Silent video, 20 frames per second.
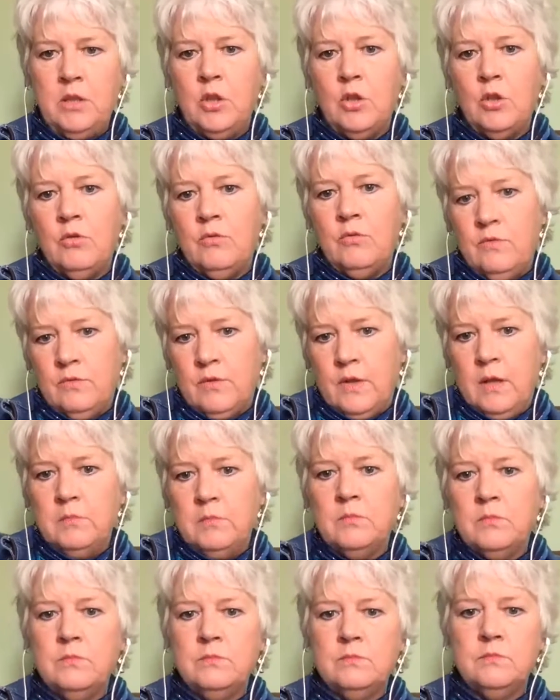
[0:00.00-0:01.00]
who
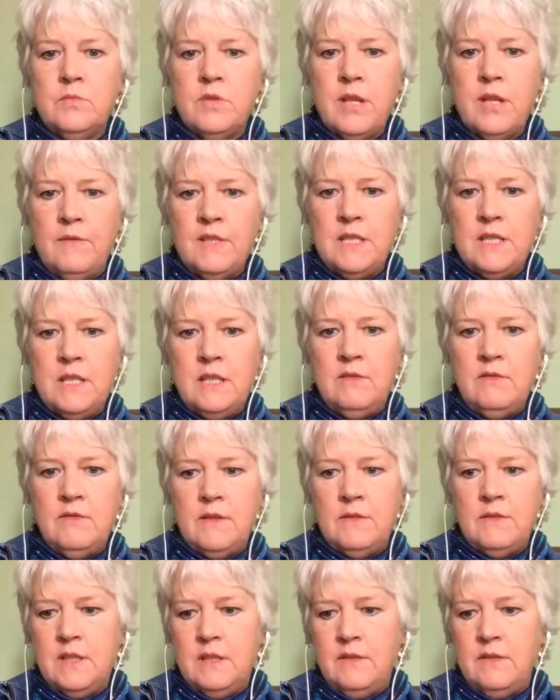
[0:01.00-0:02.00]
from
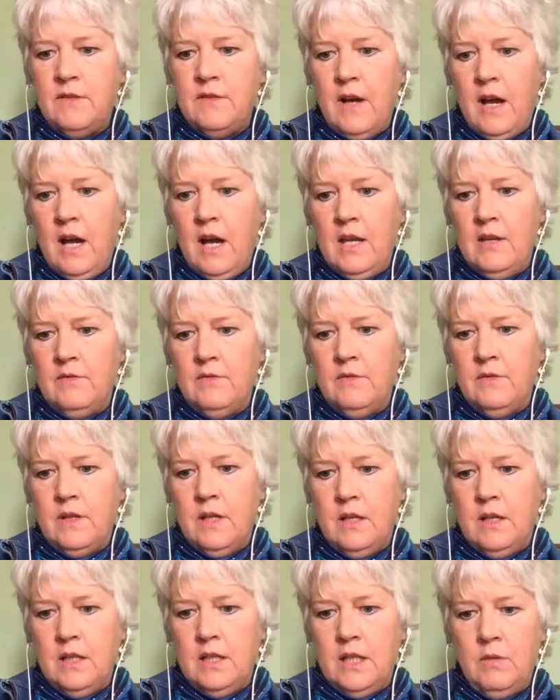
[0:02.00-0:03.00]
1755,
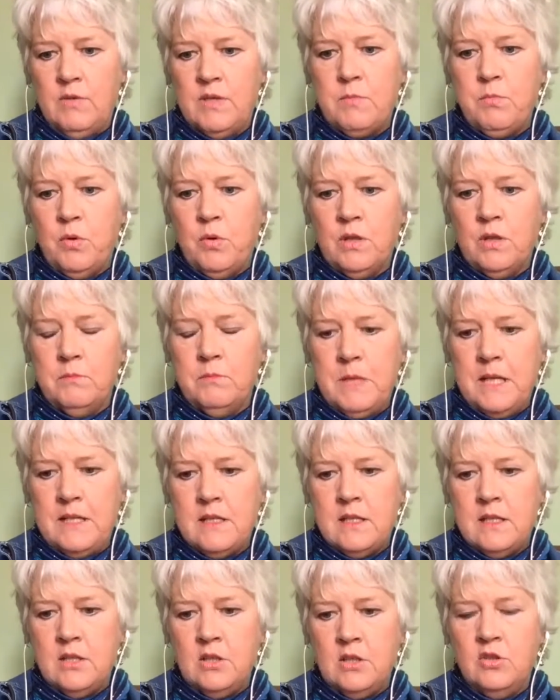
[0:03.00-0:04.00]
he was born in
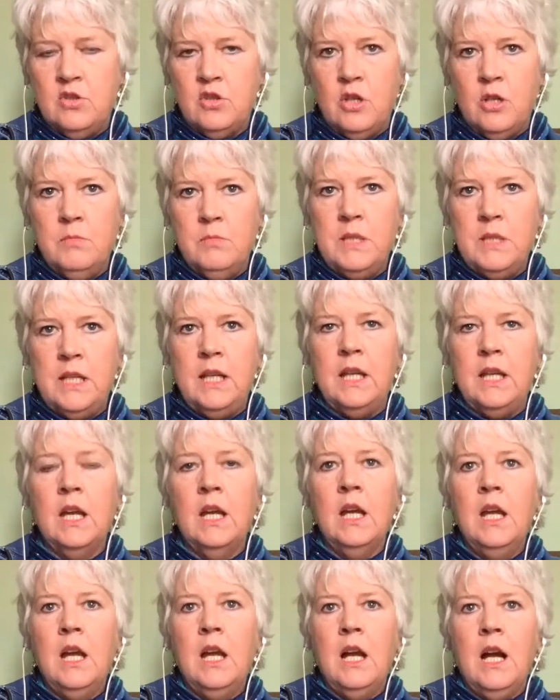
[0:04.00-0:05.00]
Meissen, Germany,
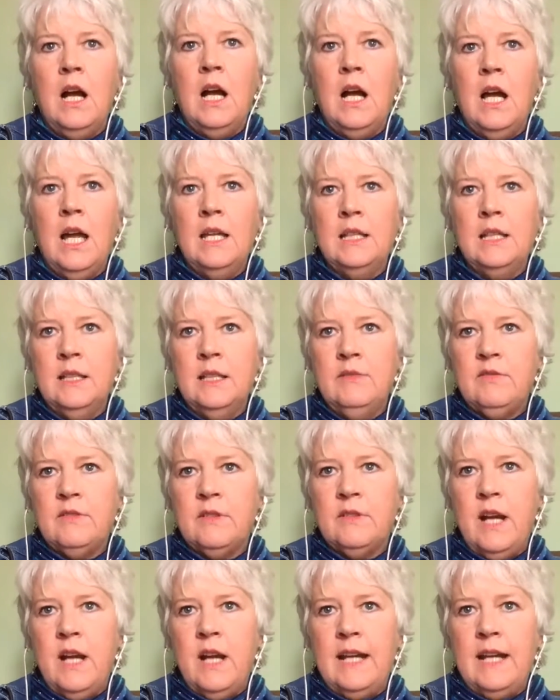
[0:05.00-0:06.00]
and lived
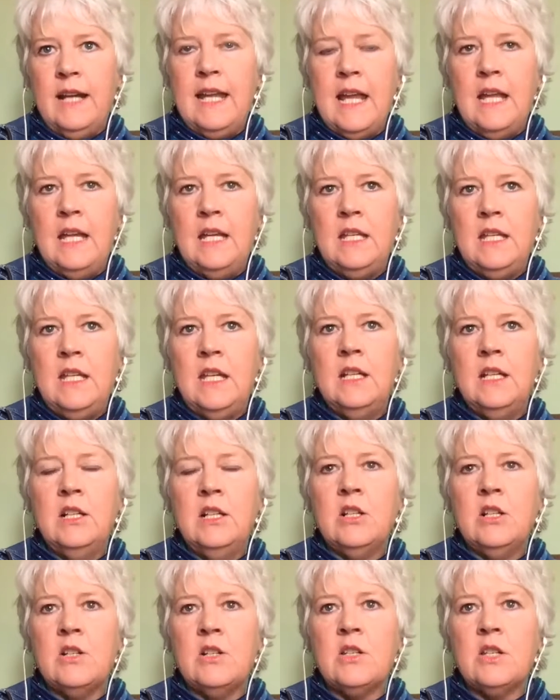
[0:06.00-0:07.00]
for 88
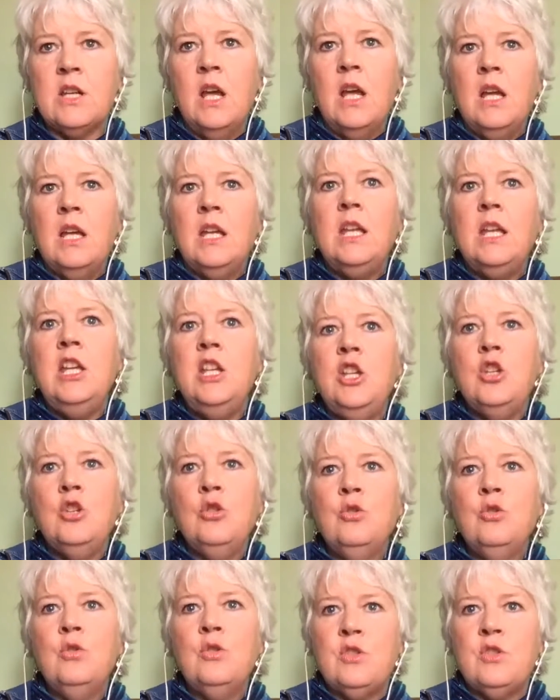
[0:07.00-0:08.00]
years. He
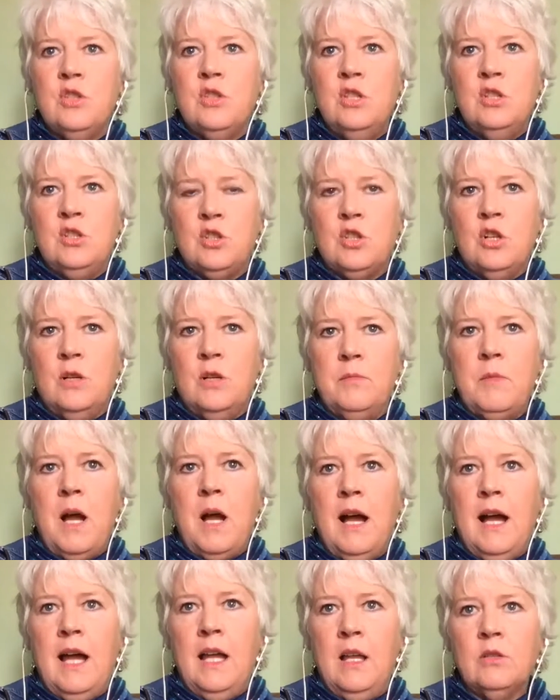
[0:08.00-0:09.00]
used the term
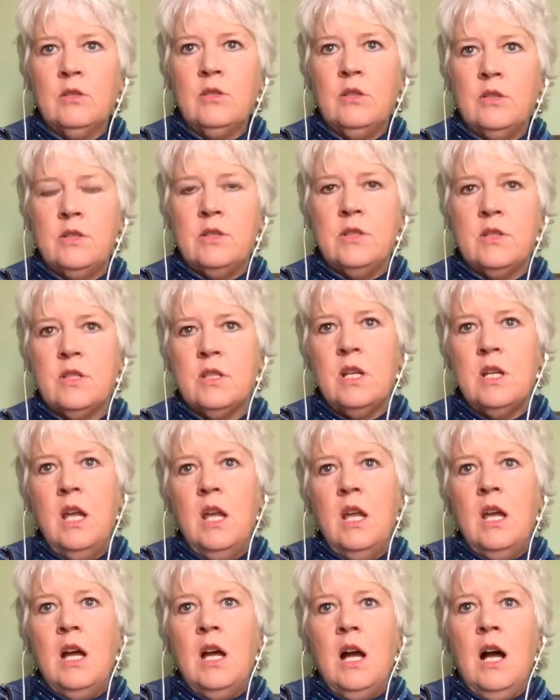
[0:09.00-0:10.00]
Heilkunst,
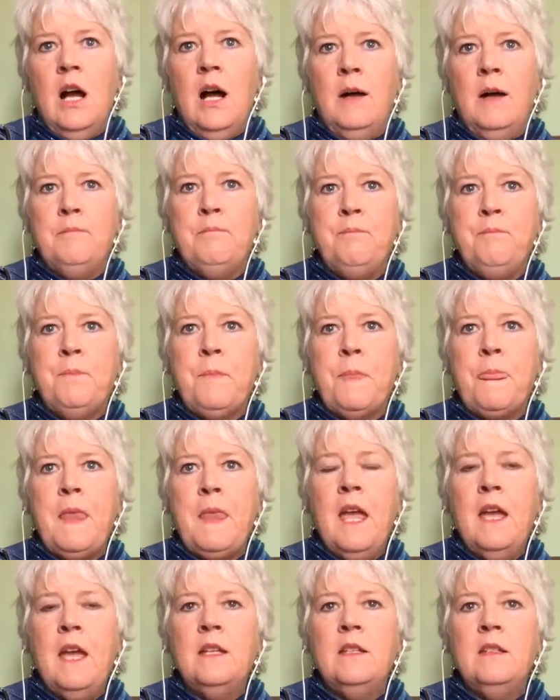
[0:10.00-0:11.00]

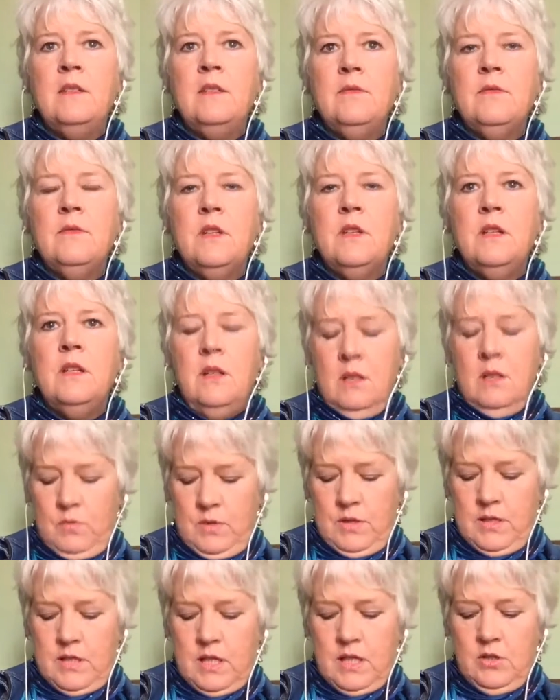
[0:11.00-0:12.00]
and it
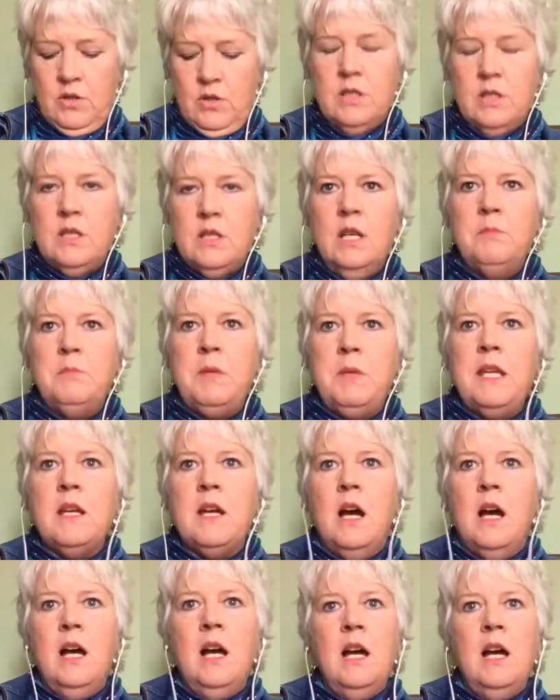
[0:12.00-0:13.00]
was interesting
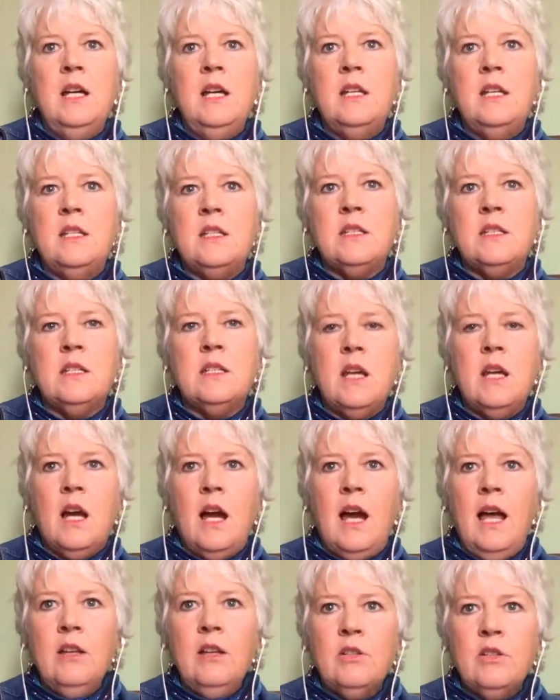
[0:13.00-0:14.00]
because
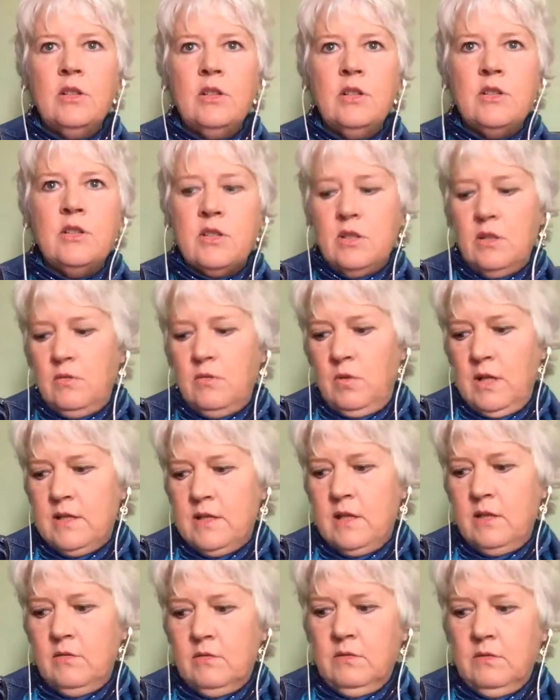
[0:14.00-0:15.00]
Heilkunst
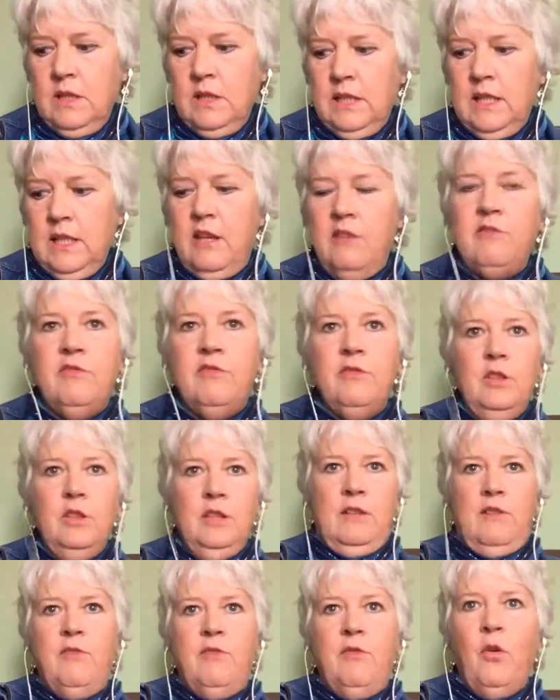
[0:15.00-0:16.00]
wasn't really fully
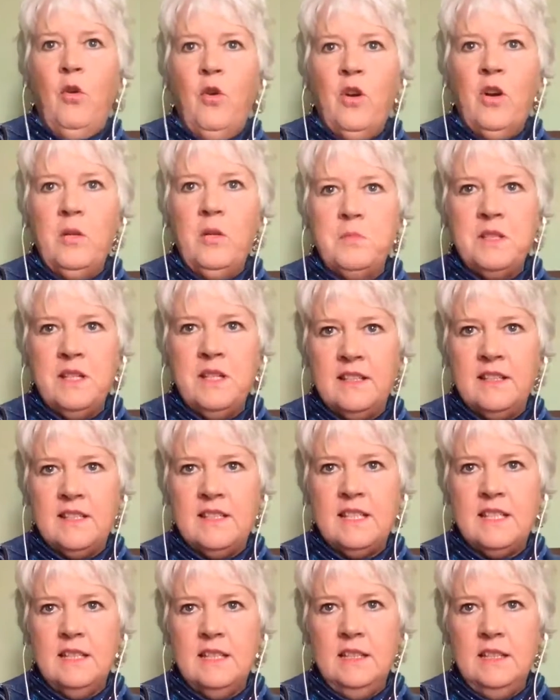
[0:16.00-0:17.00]
formed
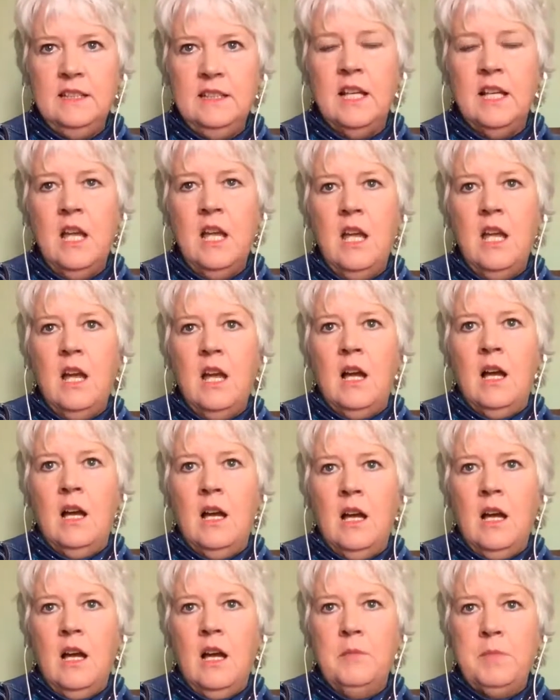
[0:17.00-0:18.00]
until
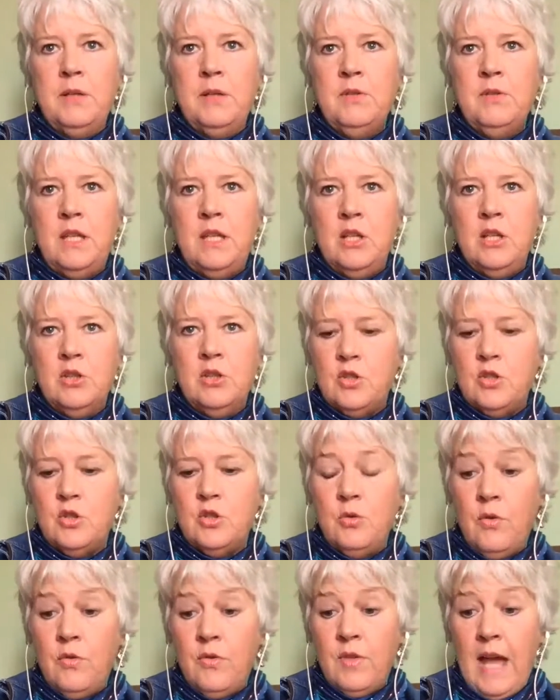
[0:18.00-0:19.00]
about the year
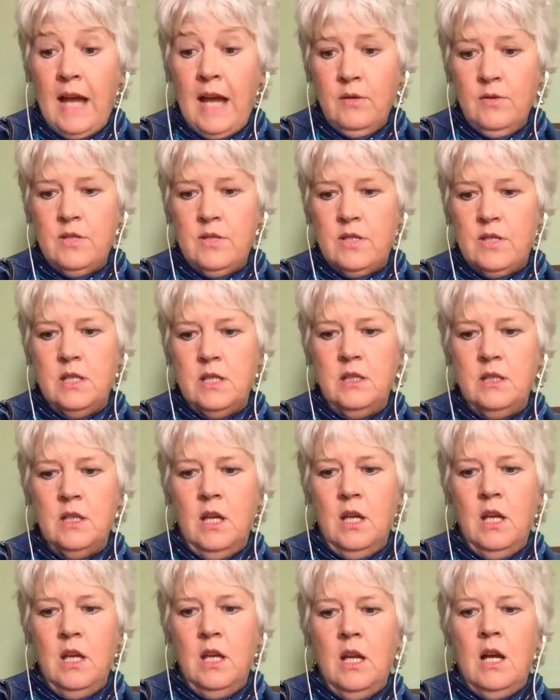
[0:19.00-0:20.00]
2000.
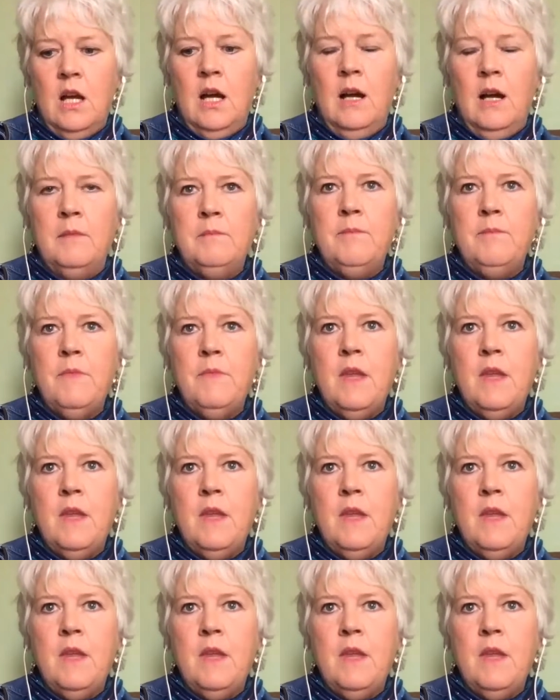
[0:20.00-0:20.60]
And